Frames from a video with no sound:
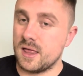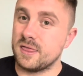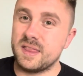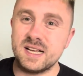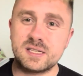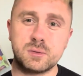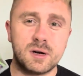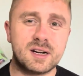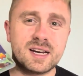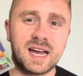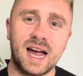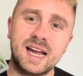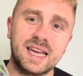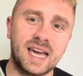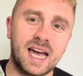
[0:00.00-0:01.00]
This one
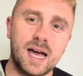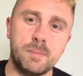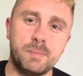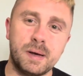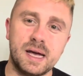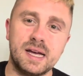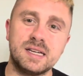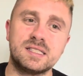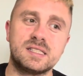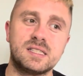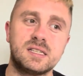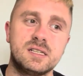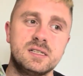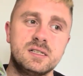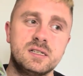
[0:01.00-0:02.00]
can get a
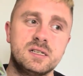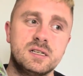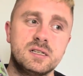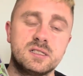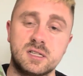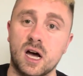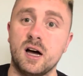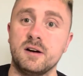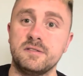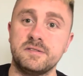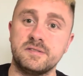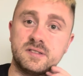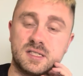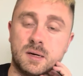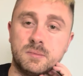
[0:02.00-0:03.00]
bit
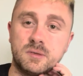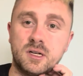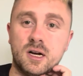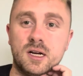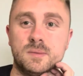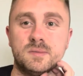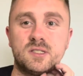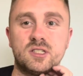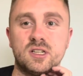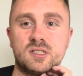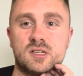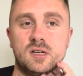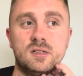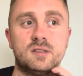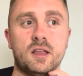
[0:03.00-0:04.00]
tough sometimes, just
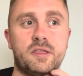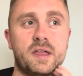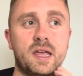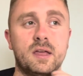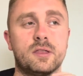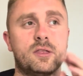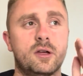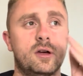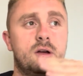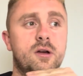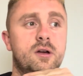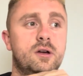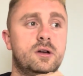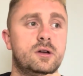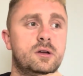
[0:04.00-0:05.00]
because I think
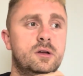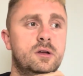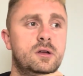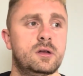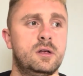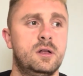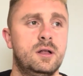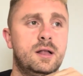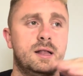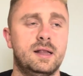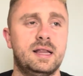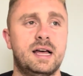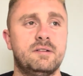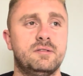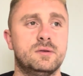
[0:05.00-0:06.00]
the
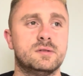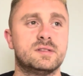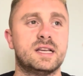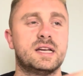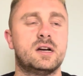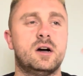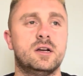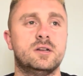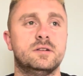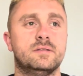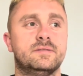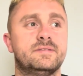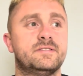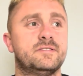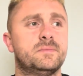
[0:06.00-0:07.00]
levels, they kind
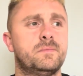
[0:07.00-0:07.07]
of